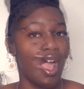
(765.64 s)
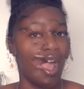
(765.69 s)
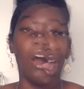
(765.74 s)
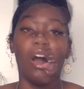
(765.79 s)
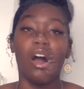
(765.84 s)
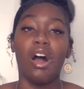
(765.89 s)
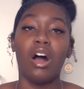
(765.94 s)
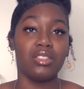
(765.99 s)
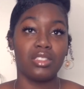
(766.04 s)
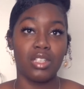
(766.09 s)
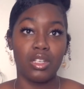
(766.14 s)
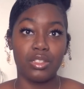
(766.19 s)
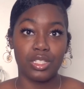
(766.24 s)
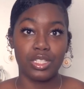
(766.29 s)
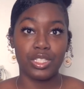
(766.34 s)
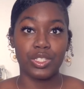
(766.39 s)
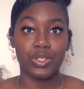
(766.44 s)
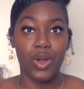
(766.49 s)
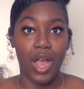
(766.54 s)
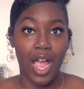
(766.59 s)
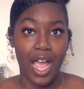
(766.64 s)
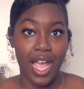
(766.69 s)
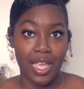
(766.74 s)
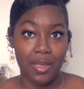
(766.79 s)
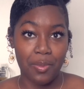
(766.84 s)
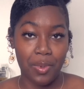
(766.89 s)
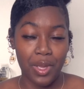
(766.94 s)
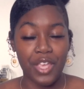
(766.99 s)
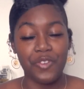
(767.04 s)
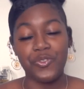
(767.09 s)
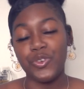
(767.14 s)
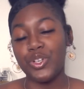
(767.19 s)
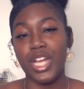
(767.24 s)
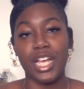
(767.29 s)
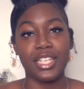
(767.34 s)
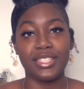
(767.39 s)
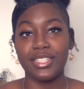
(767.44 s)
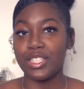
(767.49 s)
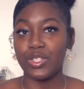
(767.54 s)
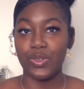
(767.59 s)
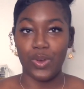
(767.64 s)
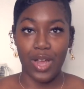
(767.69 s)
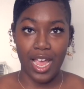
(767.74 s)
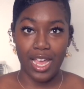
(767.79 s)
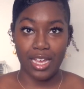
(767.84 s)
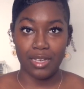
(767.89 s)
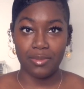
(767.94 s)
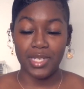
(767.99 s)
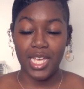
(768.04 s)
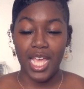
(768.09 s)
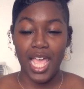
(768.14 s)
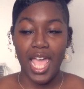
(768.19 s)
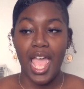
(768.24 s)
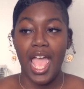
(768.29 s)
Also subscribe if you're not subscribed,